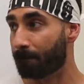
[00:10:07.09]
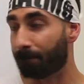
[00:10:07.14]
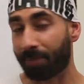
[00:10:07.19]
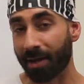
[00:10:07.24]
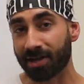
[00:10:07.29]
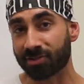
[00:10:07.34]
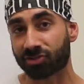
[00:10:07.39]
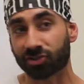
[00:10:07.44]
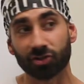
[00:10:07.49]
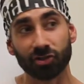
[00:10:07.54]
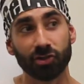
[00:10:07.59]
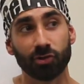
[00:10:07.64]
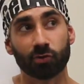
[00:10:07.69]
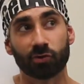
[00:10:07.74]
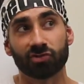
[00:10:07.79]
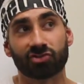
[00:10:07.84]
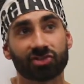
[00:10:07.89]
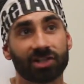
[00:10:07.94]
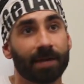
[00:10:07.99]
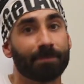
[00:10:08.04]
Basically, you
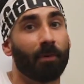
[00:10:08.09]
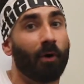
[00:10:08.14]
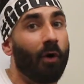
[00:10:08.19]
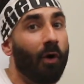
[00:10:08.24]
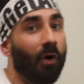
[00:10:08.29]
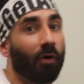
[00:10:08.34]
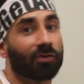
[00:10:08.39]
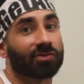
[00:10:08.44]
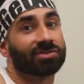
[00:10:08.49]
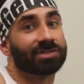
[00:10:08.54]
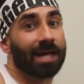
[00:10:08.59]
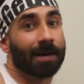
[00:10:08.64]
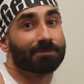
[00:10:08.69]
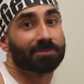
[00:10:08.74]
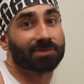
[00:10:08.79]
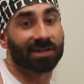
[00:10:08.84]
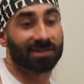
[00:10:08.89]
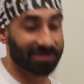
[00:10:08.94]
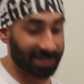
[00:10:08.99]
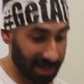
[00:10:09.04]
can skip all the
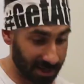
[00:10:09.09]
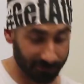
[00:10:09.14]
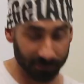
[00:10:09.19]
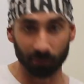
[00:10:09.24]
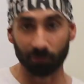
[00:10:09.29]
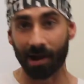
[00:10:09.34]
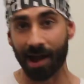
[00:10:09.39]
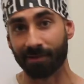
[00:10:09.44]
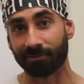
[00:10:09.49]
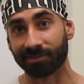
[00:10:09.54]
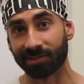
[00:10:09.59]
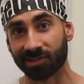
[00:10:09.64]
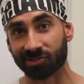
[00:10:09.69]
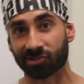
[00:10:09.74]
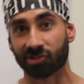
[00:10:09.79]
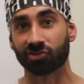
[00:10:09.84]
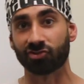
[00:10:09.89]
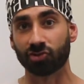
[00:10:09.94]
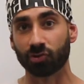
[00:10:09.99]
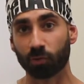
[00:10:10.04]
steps I said if you're wearing this
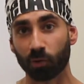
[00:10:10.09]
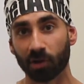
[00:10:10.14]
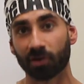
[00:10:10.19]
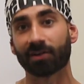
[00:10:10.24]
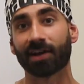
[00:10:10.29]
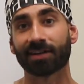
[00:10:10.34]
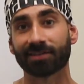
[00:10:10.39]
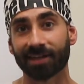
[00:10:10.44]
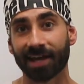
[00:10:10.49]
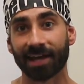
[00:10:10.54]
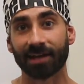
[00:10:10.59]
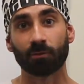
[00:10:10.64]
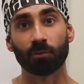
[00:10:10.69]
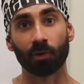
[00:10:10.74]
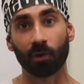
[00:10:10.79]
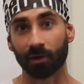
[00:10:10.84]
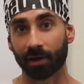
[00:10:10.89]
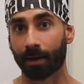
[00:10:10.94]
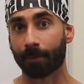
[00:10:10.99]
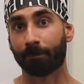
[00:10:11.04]
because you will get laid and
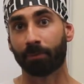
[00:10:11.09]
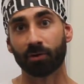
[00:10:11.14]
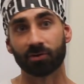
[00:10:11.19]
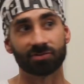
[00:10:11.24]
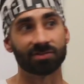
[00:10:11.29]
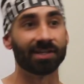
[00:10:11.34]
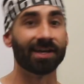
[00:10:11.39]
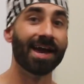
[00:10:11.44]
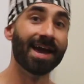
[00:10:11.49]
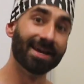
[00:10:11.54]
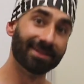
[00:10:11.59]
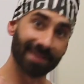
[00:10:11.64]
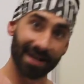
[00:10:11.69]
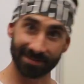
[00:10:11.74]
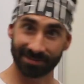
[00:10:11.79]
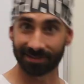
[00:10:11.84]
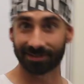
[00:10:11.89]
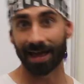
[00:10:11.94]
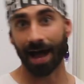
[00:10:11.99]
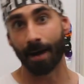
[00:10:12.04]
will get pussy.
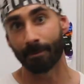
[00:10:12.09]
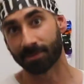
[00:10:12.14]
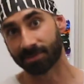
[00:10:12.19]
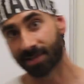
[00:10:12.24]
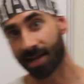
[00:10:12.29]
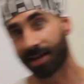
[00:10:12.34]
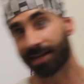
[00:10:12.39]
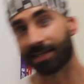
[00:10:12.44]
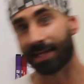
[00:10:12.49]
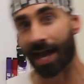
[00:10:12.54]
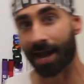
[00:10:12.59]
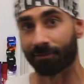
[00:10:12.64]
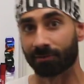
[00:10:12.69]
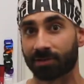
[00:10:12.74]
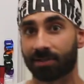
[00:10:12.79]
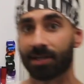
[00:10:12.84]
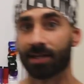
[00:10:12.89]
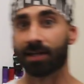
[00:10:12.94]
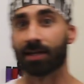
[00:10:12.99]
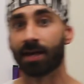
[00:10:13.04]
That's a Damazetti
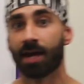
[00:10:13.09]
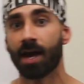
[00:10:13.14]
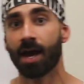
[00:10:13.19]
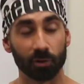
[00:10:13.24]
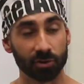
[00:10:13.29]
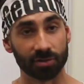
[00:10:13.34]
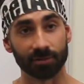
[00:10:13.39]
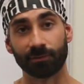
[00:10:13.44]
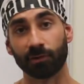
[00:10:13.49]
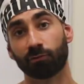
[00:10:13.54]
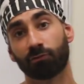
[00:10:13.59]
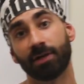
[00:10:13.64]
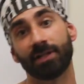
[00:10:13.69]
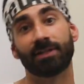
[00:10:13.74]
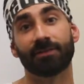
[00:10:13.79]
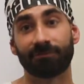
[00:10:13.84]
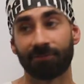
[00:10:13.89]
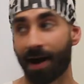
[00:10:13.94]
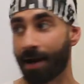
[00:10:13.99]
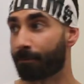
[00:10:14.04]
guarantee, which if you read
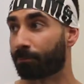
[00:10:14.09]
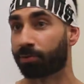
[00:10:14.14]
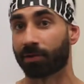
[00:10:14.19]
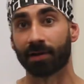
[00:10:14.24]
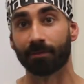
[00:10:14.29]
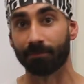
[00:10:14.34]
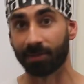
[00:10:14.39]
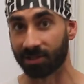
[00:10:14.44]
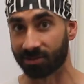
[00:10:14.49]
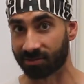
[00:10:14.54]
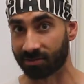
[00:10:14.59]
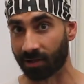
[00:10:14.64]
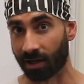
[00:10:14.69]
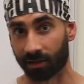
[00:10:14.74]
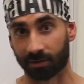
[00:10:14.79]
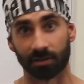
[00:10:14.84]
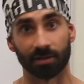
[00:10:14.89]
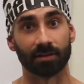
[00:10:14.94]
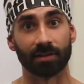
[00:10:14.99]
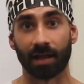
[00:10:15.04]
the fine print means
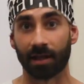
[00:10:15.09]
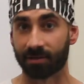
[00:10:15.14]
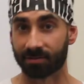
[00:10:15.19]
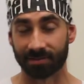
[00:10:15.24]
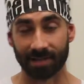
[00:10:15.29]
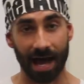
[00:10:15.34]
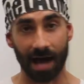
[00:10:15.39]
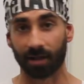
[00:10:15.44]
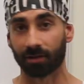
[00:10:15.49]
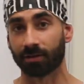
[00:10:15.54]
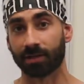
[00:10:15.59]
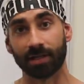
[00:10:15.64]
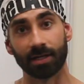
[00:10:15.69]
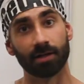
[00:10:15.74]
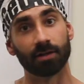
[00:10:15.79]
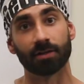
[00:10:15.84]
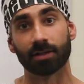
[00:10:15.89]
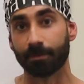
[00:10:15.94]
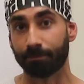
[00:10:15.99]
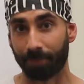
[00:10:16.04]
nothing. That is not
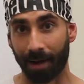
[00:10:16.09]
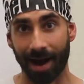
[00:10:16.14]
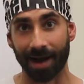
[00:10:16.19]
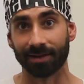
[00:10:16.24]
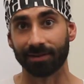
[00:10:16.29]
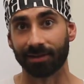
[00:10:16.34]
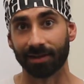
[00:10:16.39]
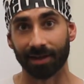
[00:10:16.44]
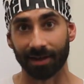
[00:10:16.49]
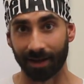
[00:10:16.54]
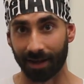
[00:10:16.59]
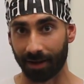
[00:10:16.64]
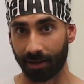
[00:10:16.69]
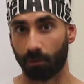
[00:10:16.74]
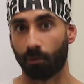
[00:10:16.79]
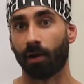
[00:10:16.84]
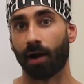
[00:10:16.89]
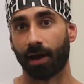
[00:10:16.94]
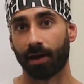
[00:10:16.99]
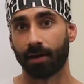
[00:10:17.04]
legally binding in any
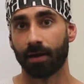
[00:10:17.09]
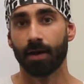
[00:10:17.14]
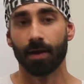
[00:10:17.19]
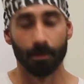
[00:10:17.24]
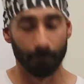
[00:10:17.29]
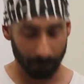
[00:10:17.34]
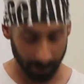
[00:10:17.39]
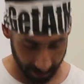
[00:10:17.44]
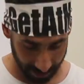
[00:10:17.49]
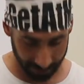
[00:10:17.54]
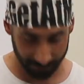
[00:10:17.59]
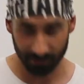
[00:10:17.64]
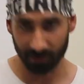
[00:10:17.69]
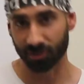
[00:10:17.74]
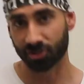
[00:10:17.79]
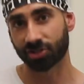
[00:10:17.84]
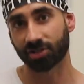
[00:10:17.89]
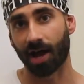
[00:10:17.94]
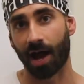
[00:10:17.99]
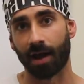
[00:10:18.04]
way. But give it
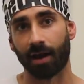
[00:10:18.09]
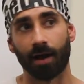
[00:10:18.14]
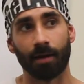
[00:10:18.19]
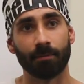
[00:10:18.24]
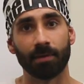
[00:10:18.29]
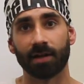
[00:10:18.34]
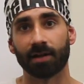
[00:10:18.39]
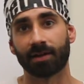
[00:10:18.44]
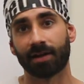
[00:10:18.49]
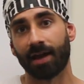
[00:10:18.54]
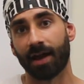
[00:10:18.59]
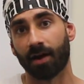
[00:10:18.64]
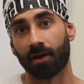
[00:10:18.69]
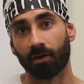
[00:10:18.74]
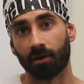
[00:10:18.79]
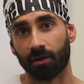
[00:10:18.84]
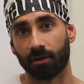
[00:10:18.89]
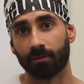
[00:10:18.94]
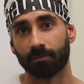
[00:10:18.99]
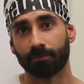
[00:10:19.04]
a shot. I mean, it can't
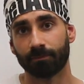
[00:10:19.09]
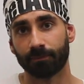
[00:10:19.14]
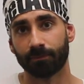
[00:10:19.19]
hurt.